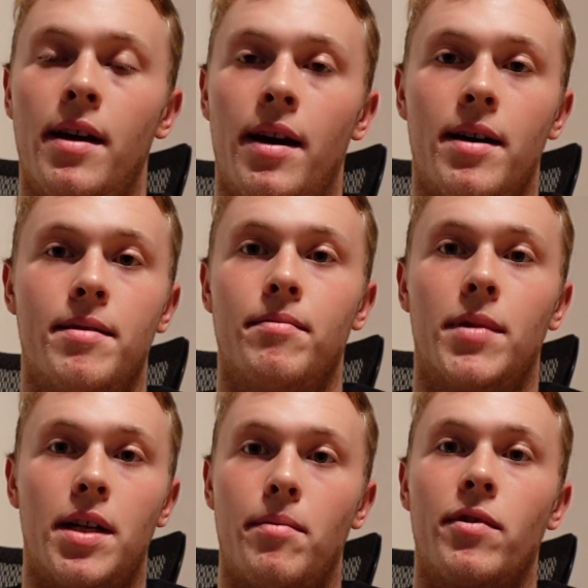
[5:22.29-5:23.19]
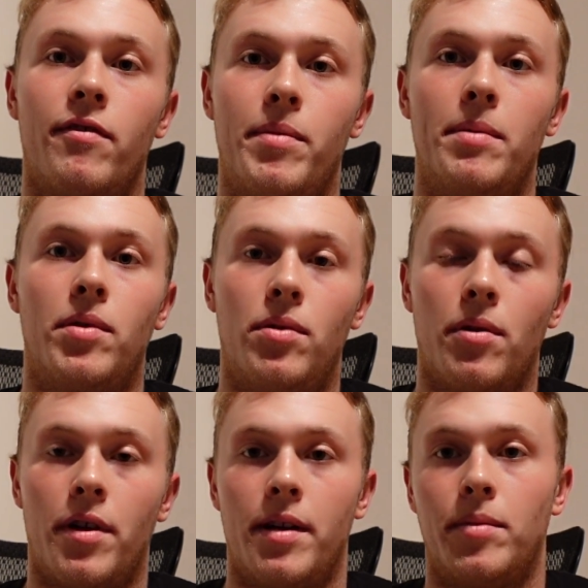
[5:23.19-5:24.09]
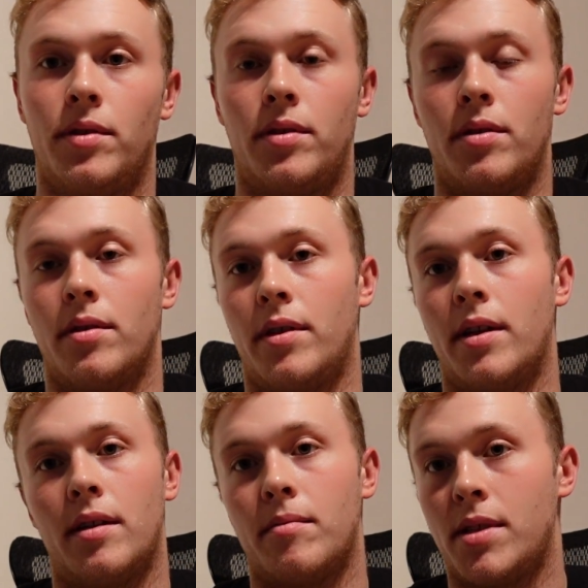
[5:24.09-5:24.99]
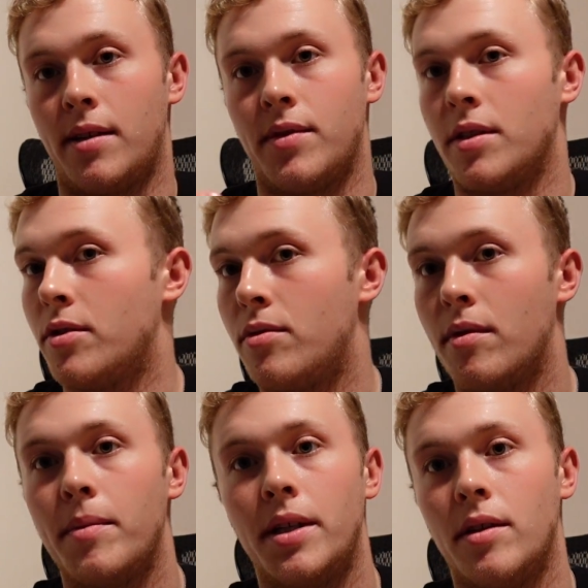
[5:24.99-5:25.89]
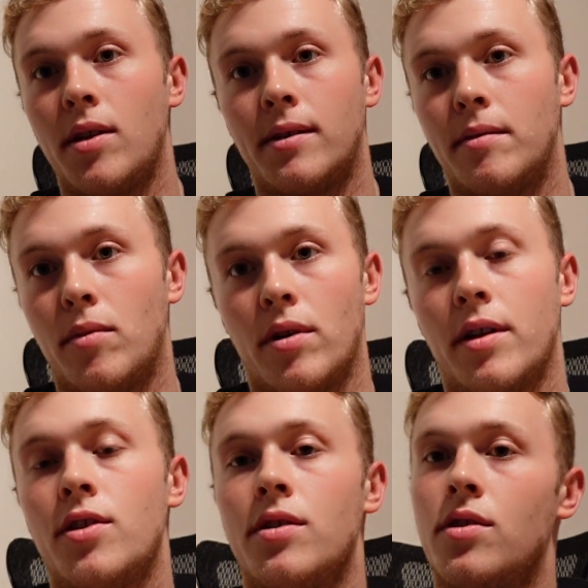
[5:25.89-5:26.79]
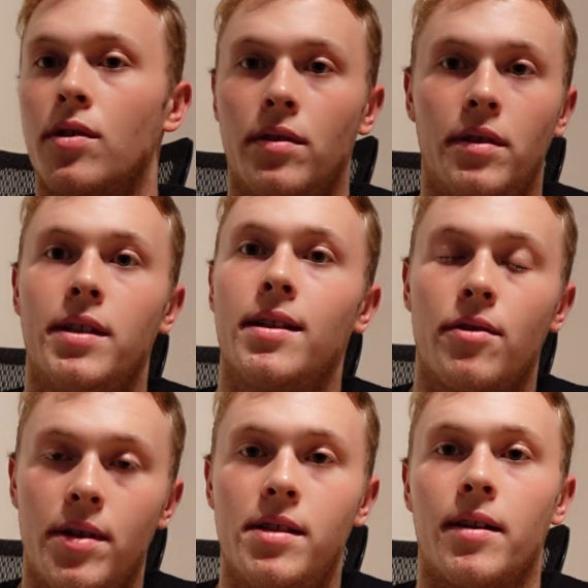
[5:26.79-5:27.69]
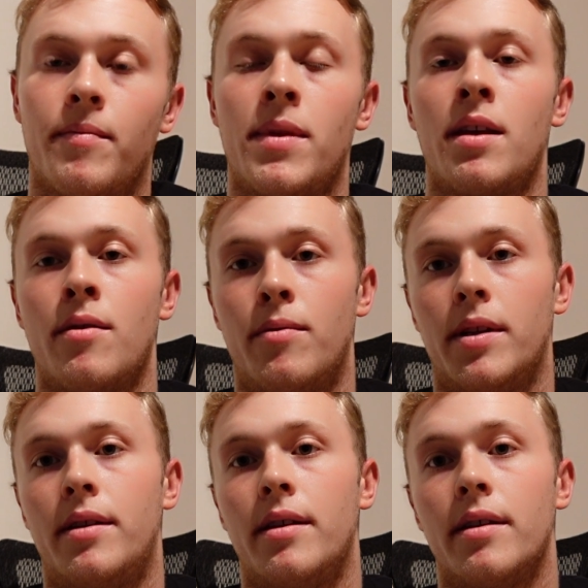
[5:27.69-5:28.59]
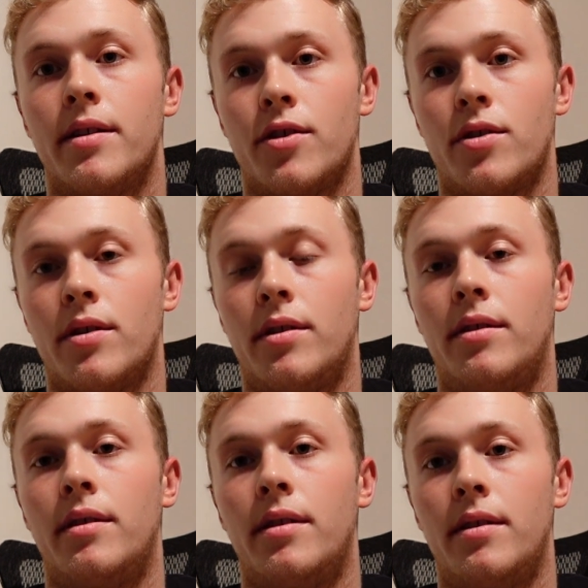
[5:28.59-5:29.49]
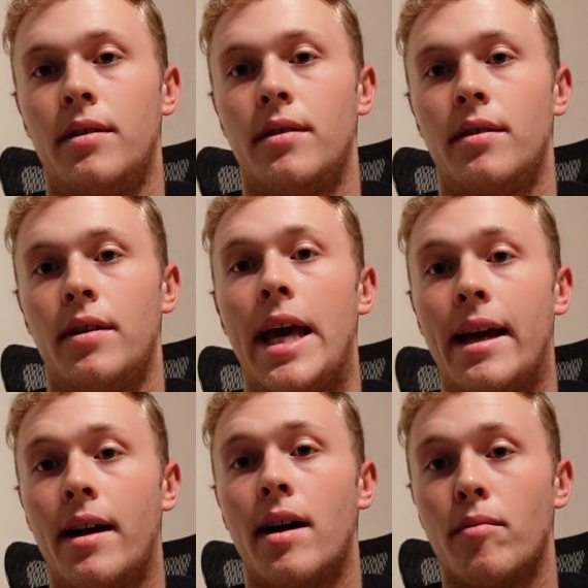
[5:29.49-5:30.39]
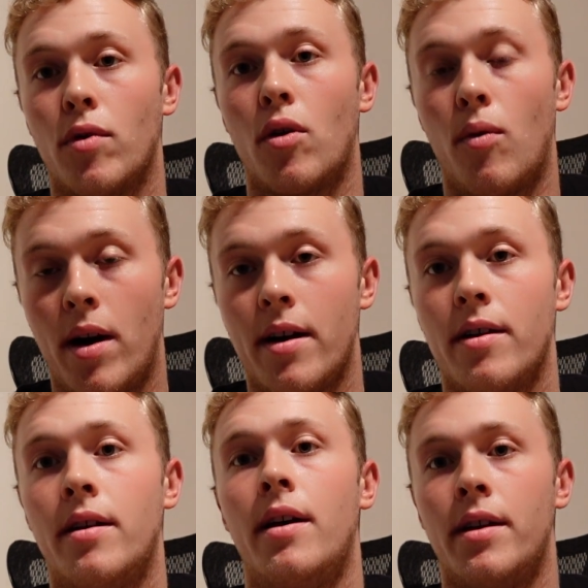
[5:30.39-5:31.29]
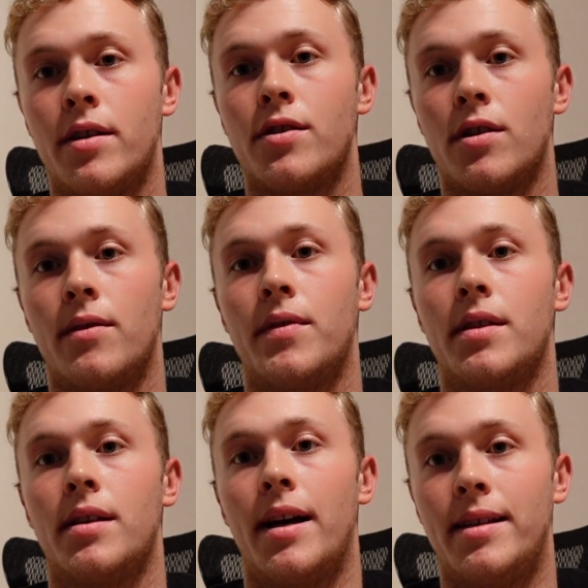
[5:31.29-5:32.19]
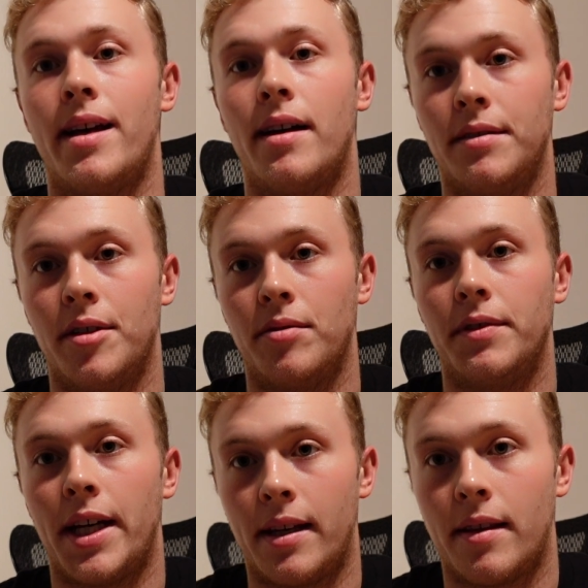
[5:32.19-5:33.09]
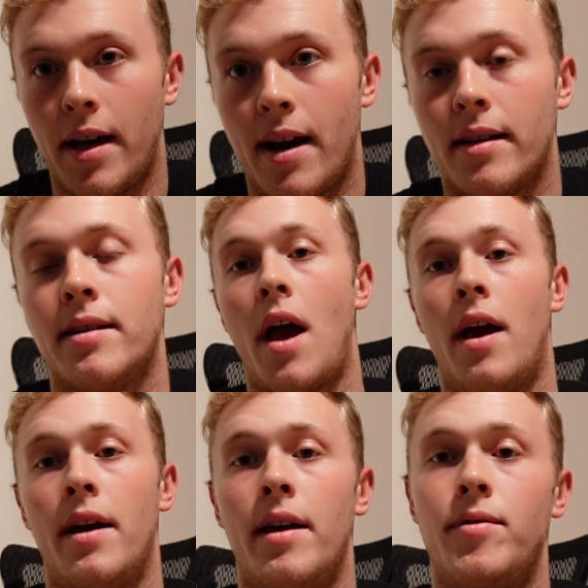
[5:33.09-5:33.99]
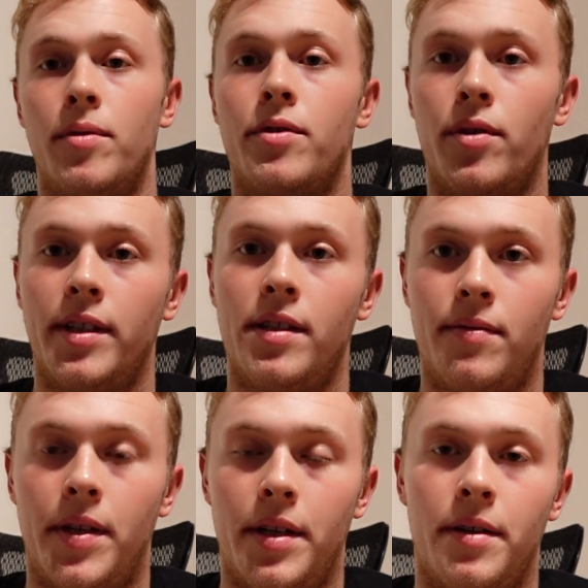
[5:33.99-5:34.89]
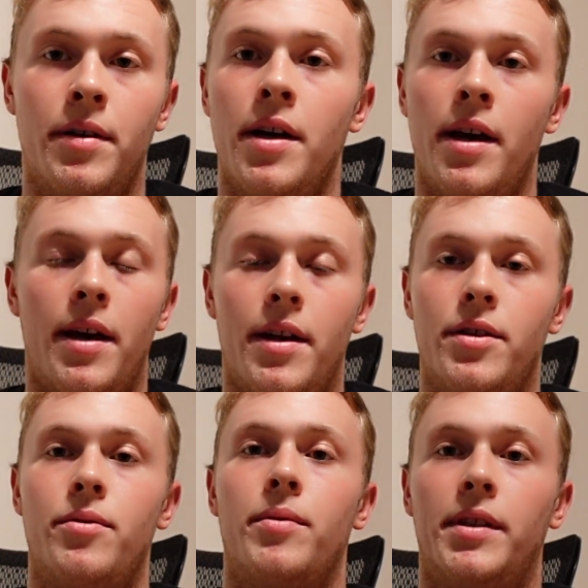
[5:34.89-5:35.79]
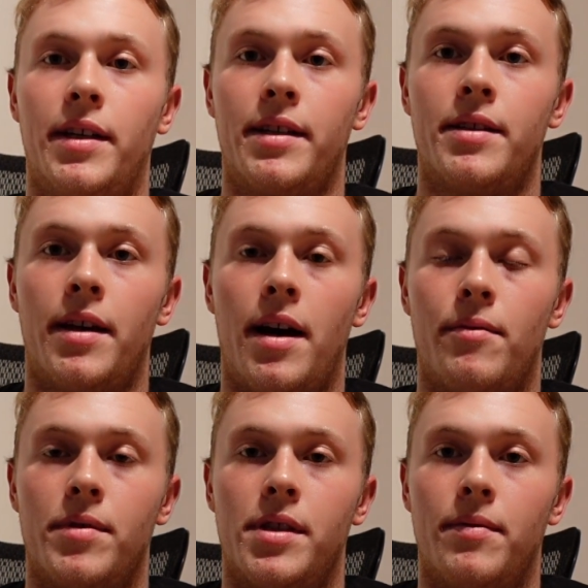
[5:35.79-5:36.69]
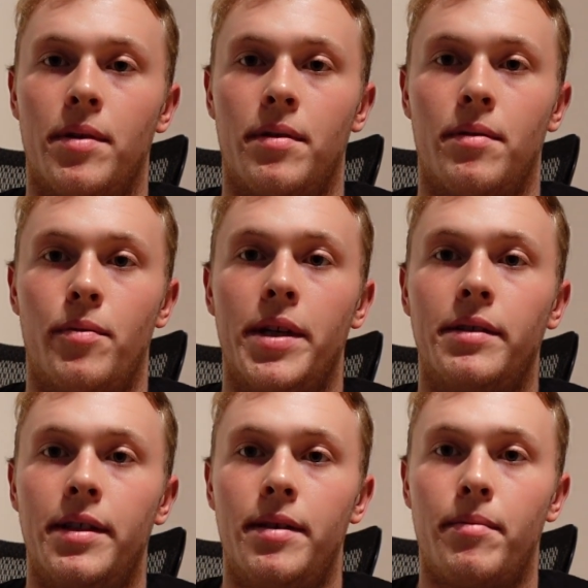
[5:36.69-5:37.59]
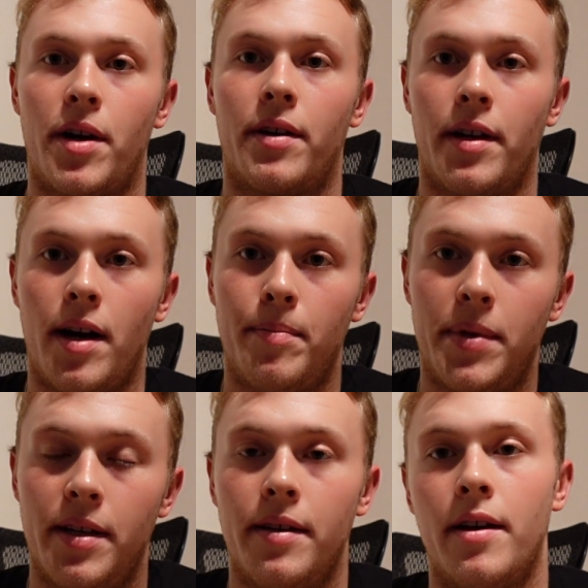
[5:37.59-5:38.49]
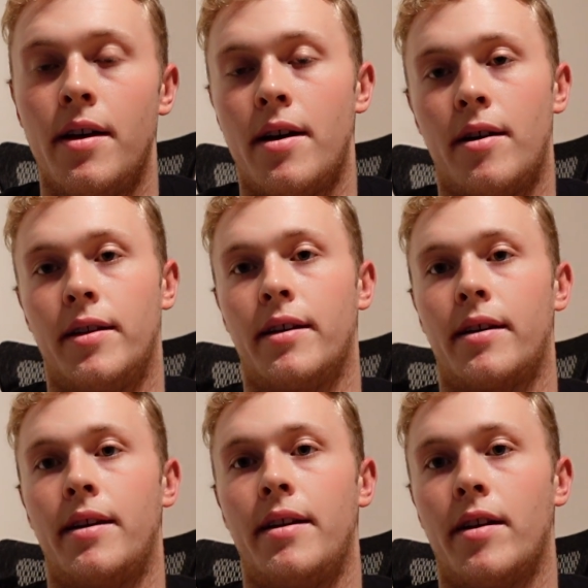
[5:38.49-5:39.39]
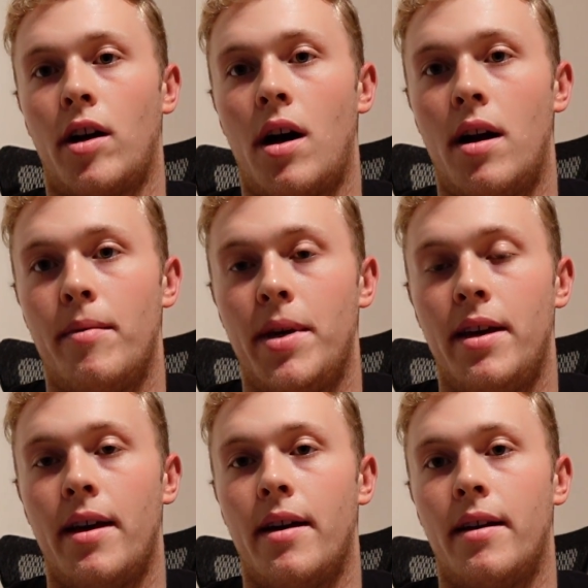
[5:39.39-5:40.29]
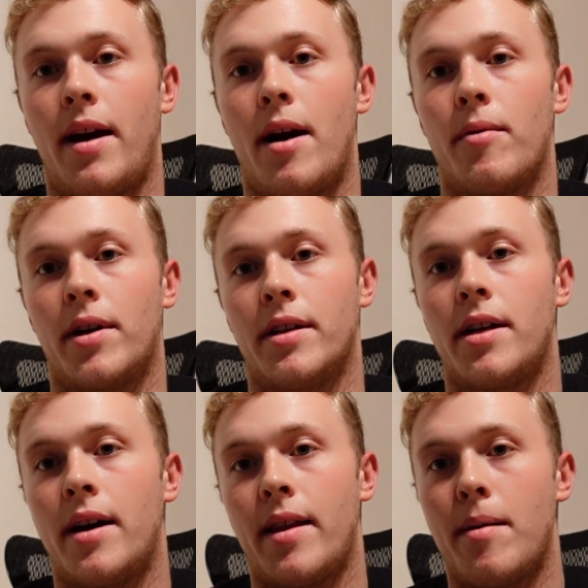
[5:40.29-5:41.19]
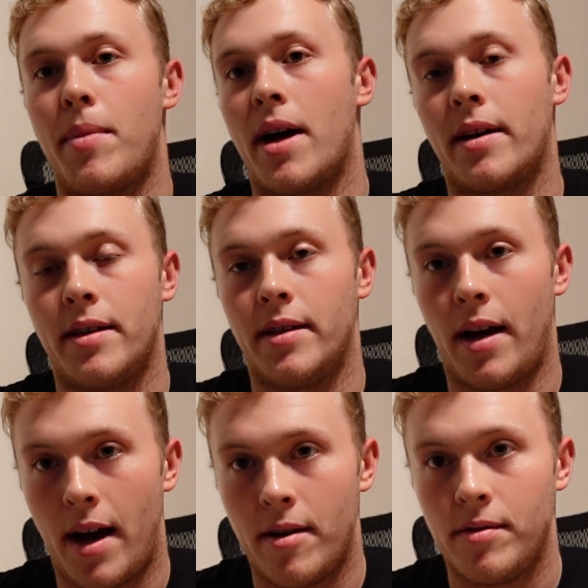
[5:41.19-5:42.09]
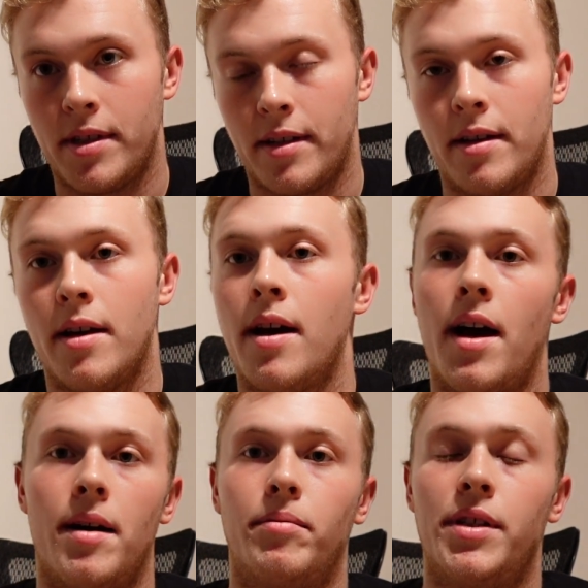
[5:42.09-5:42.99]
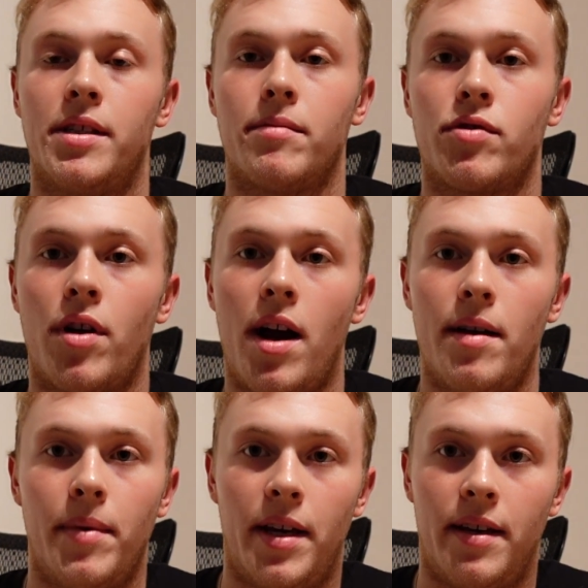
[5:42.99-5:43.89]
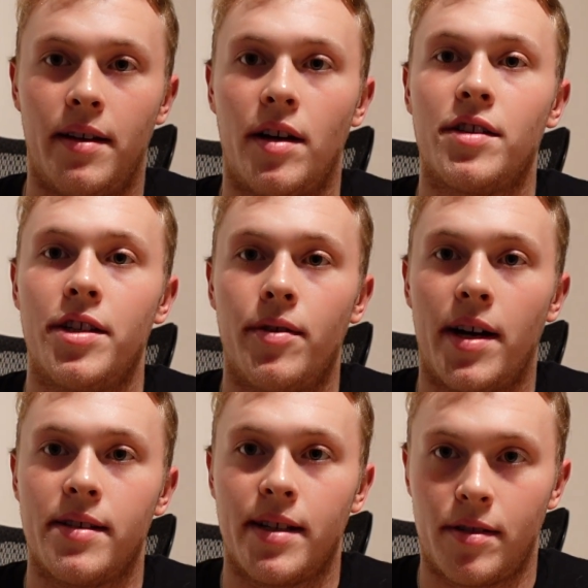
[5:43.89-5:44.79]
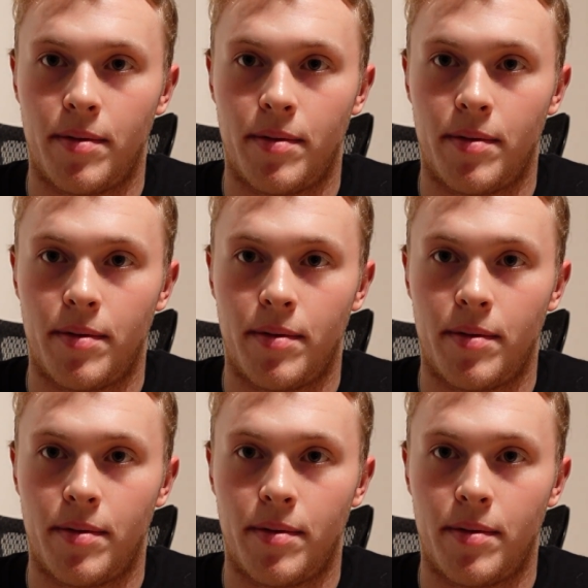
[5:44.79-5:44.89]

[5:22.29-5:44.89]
Um, the number of people who are able to get themselves into a million dollar mortgage is certainly decreasing with the additional income required to service a debt load like that. If you enjoyed this video and you would like to receive a weekly market update on the Canadian economy and how we're going to tie that back into housing, uh, please subscribe and I'll see you guys next